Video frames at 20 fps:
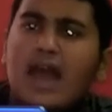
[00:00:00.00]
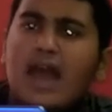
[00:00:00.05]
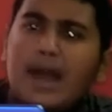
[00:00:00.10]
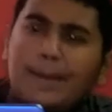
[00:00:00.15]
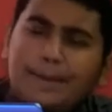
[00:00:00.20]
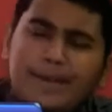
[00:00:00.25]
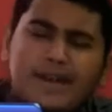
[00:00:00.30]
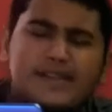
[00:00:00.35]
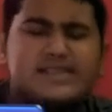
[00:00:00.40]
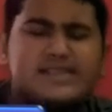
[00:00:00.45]

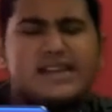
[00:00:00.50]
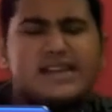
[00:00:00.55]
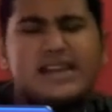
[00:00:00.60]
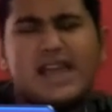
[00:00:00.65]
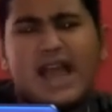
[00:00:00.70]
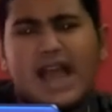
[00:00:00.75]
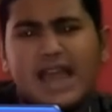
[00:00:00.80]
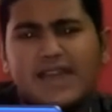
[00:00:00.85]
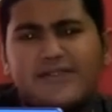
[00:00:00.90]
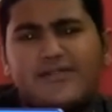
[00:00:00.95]
And personally
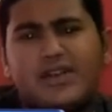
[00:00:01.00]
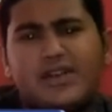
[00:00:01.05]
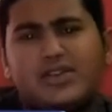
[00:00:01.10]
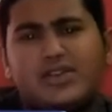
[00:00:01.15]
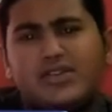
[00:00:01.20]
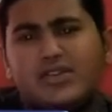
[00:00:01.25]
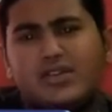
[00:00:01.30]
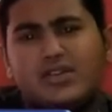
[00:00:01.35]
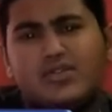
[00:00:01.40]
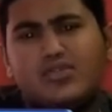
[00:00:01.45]
I feel
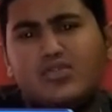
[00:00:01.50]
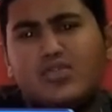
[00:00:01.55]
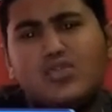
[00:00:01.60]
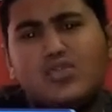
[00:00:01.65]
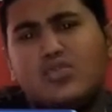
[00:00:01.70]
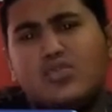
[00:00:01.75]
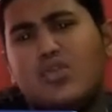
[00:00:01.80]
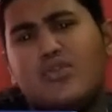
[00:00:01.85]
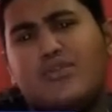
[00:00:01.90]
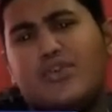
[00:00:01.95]

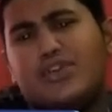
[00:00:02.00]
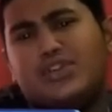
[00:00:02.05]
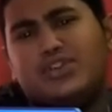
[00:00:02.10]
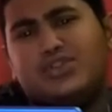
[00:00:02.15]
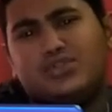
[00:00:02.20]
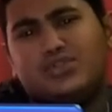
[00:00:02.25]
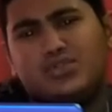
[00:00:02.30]
don't go for the